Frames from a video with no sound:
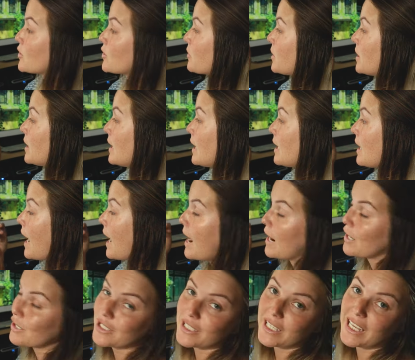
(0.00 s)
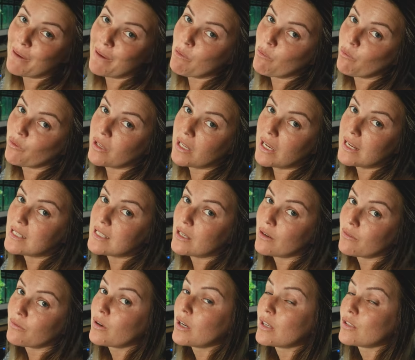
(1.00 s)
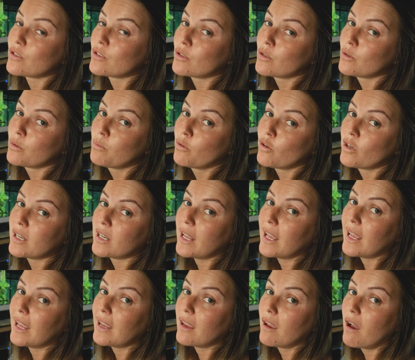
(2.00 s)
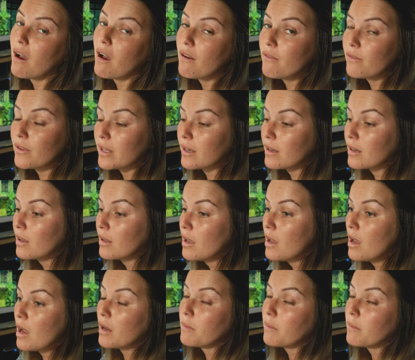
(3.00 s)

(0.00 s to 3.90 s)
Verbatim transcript: So he actually came up with the idea for us to put a oven,